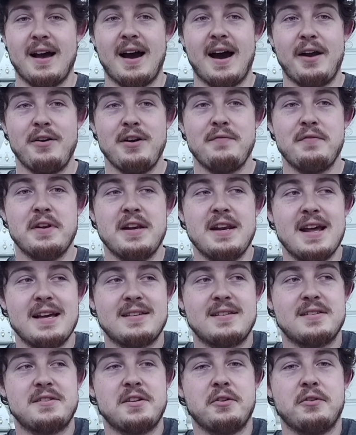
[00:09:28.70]
I don't even
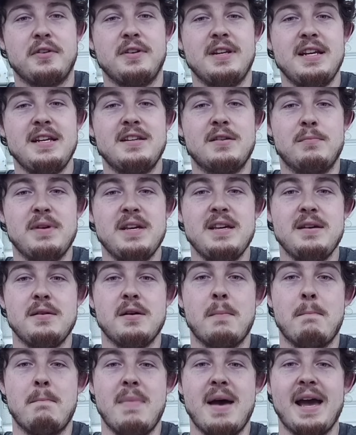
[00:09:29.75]
necessarily need to
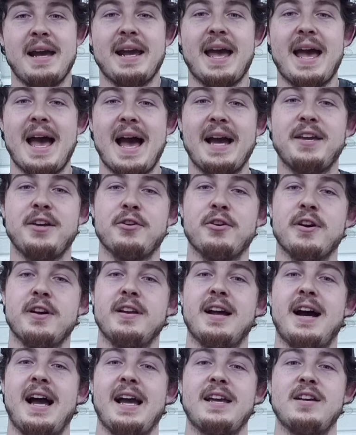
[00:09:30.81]
be mega
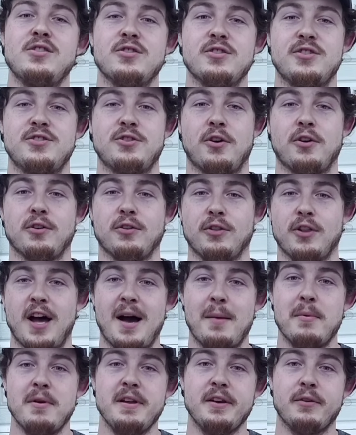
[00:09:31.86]
accurate. I can just start
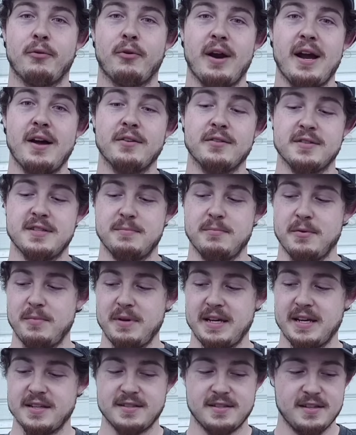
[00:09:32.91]
lobbing in rounds, but
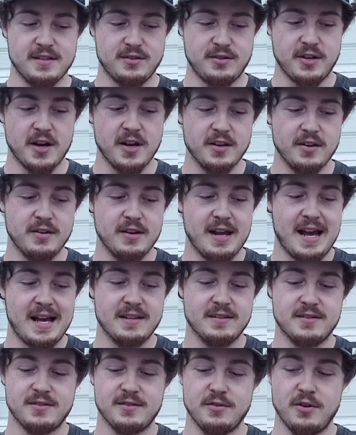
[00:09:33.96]
because this gun
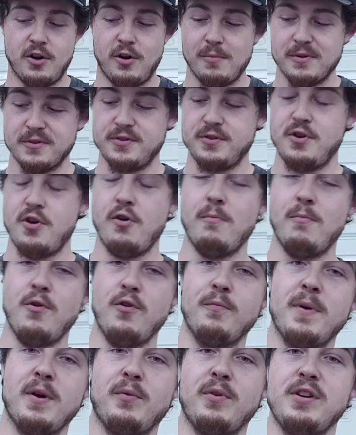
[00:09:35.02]
has almost no
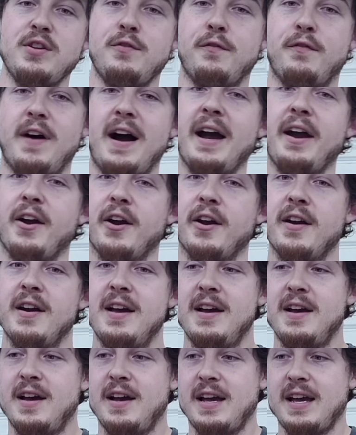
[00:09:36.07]
movement when you fire,
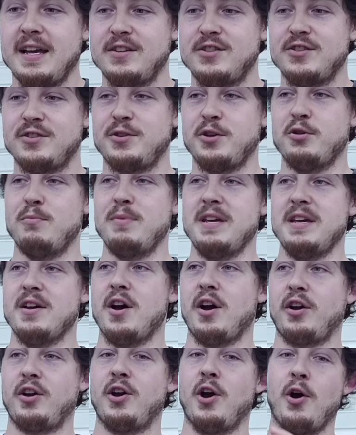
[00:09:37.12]
it's just gonna be
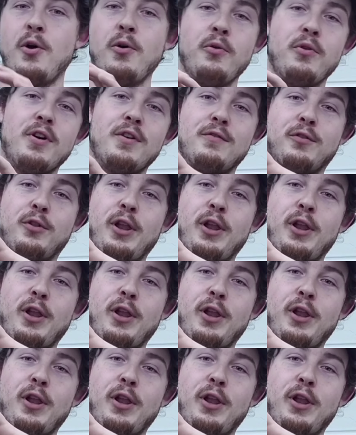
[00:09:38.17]
a cone of